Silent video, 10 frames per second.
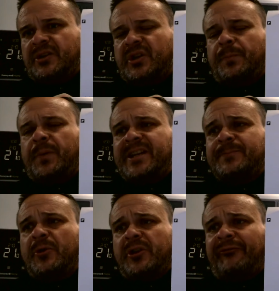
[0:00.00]
So
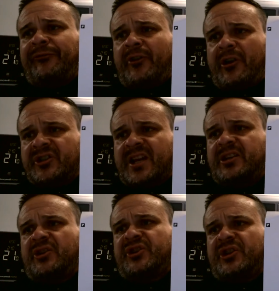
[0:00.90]
please put your first
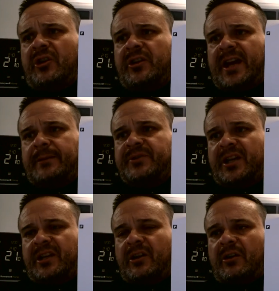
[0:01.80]
and your surnames
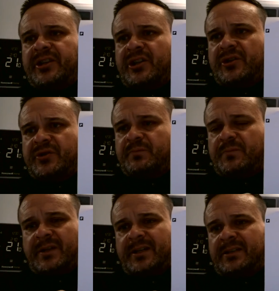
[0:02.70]
in, guys, because
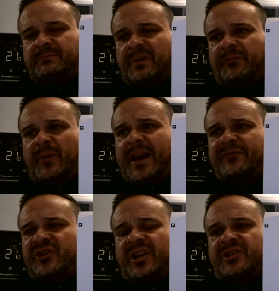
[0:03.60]
if we
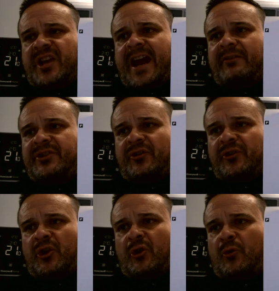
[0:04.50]
have six Garys on
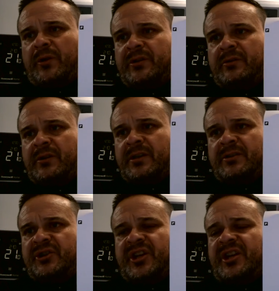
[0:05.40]
the call and
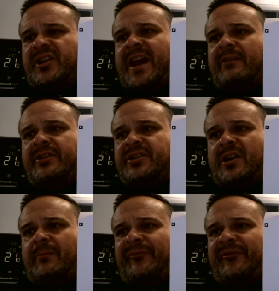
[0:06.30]
six Gary's
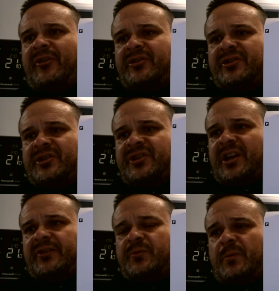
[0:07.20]
come first to
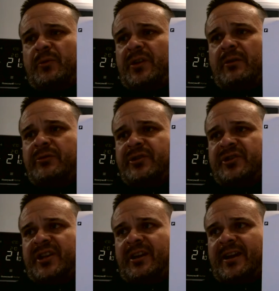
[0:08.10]
six, we wouldn't know who to
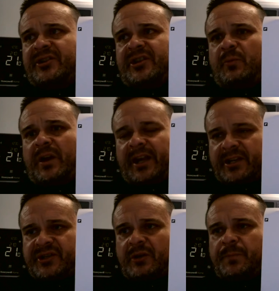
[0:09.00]
tell actually won
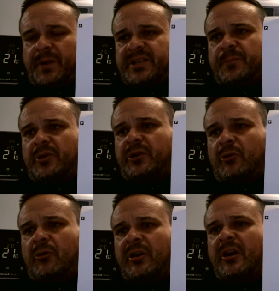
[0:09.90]
it. So please put
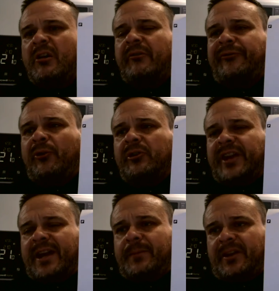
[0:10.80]
your full
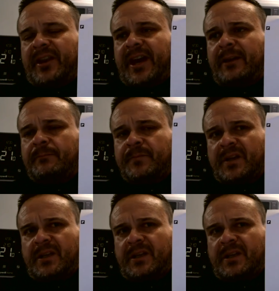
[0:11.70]
name in there.